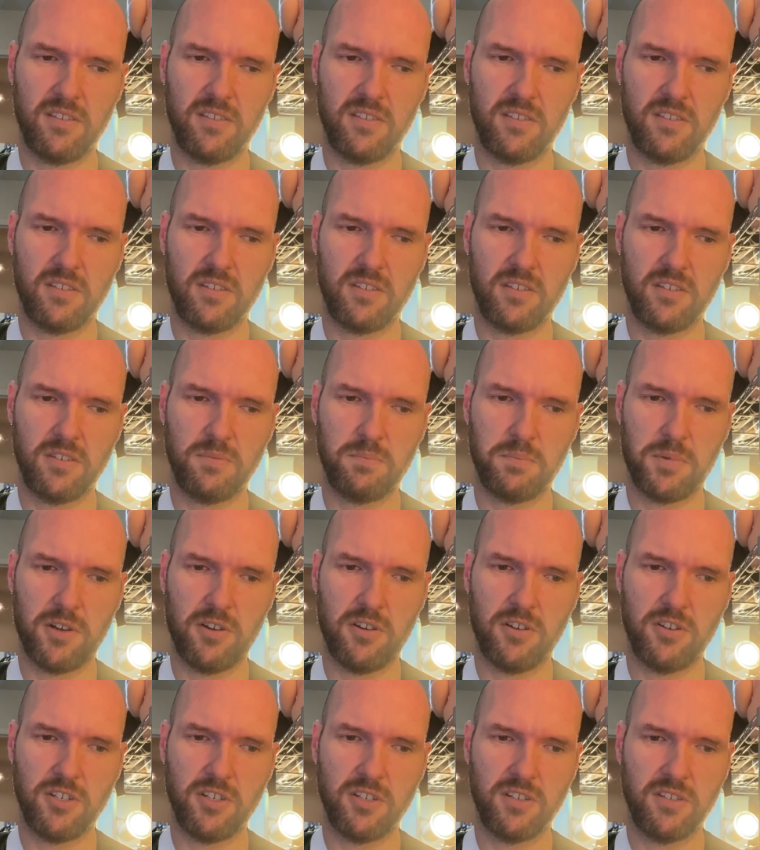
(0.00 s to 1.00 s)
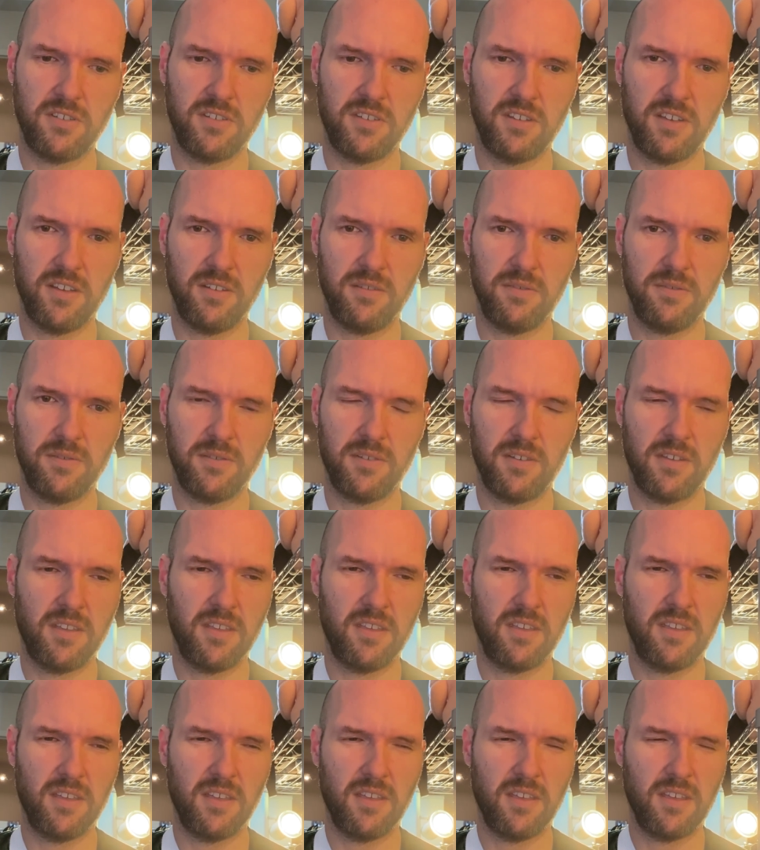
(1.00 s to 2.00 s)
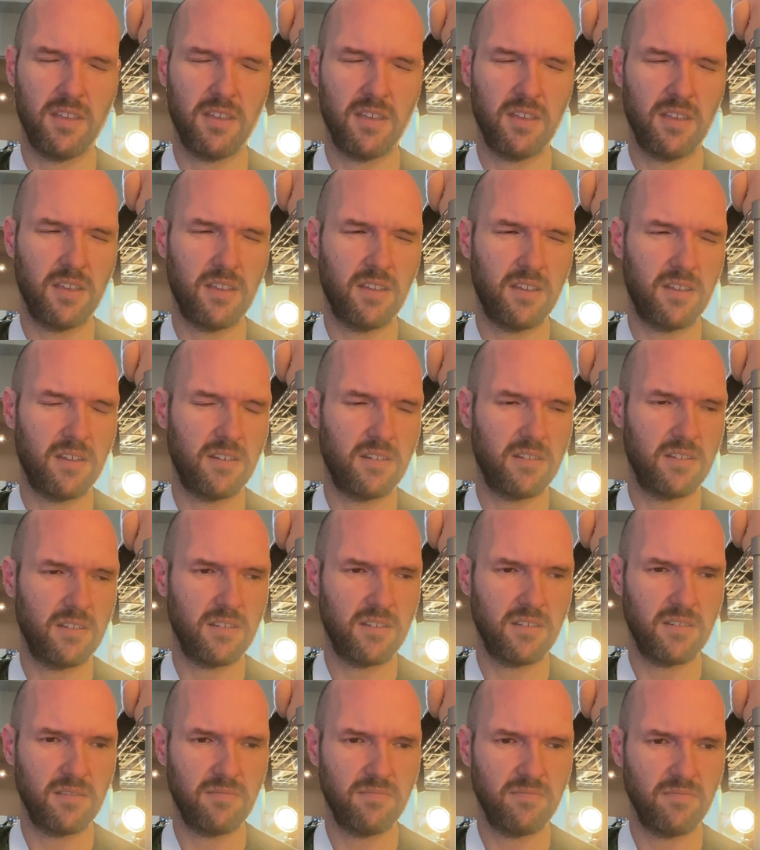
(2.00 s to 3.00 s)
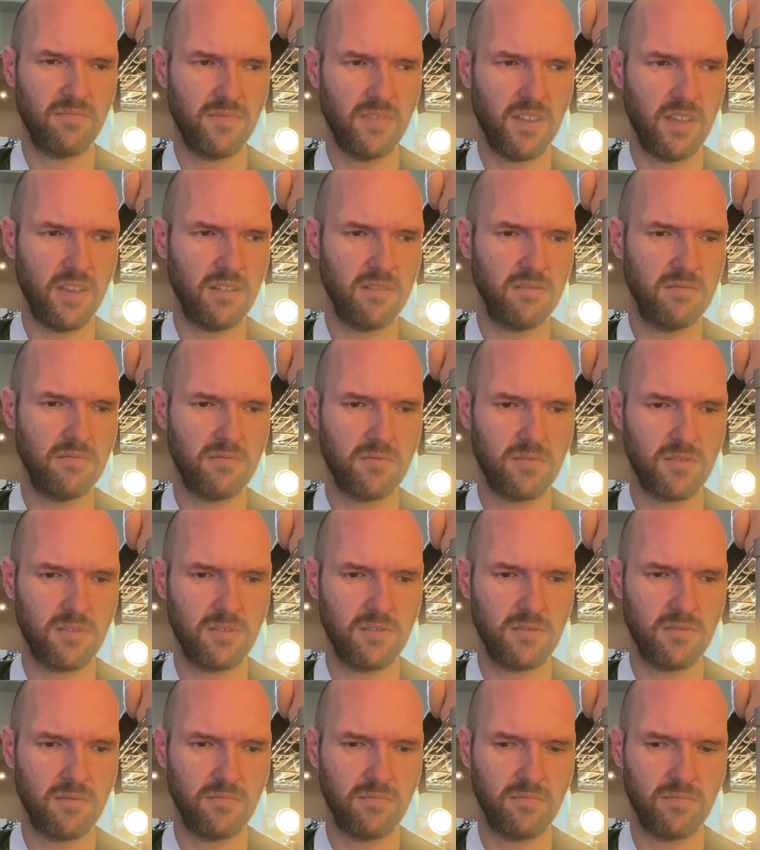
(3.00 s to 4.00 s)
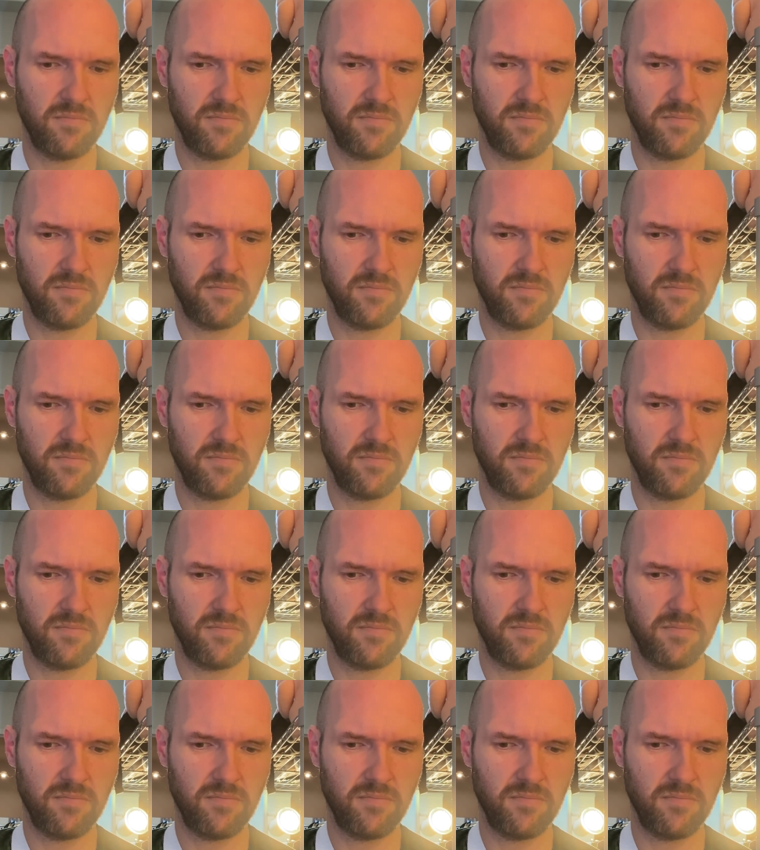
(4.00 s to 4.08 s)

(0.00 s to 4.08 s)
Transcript: It's just purging stuff. And yeah, so